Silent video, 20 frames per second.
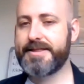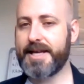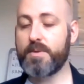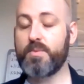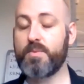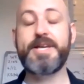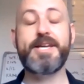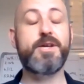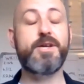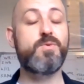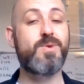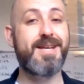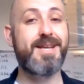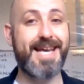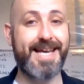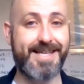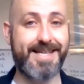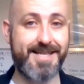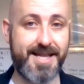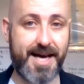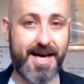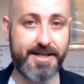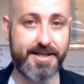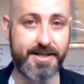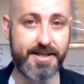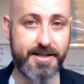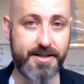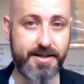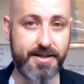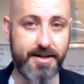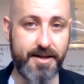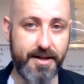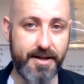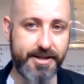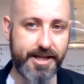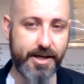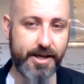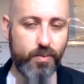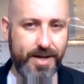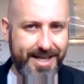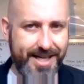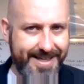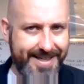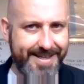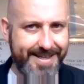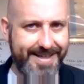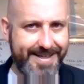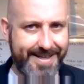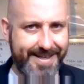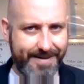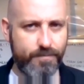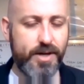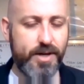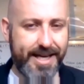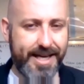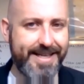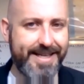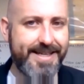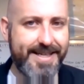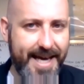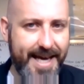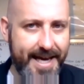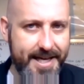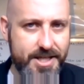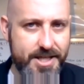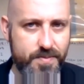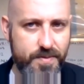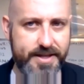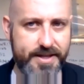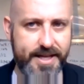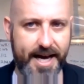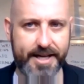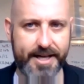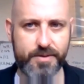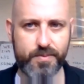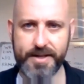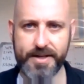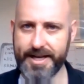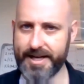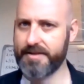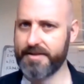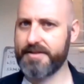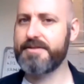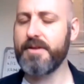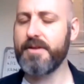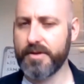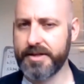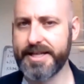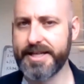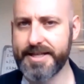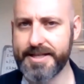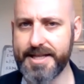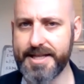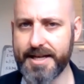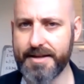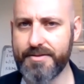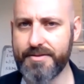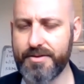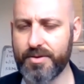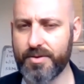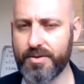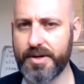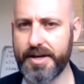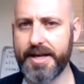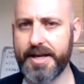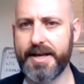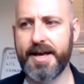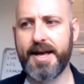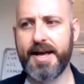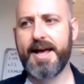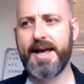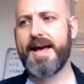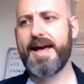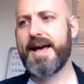then we can relate to that. Then we'll engage with that, we get sucked into that story.